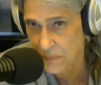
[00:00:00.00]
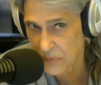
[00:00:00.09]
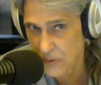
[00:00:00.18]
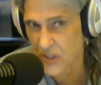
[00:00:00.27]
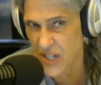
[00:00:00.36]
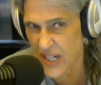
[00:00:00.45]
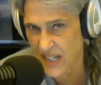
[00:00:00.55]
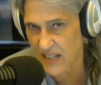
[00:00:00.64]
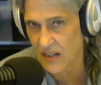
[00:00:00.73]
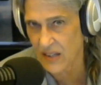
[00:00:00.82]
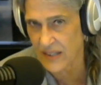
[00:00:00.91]
pushing
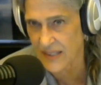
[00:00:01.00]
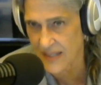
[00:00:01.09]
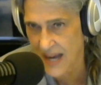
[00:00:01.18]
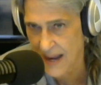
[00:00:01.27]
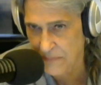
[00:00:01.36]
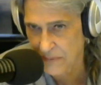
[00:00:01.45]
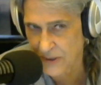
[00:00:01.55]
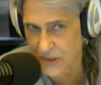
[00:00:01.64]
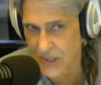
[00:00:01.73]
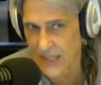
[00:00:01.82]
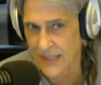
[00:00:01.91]
it all the time,
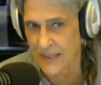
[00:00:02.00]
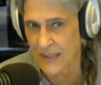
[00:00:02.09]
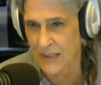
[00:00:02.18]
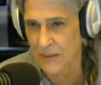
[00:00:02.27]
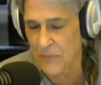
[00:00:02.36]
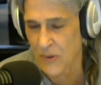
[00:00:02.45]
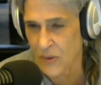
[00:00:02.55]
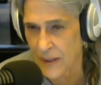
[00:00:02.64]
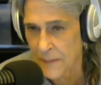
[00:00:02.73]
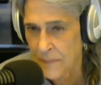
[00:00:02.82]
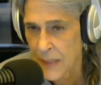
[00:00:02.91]
pushing it a little more.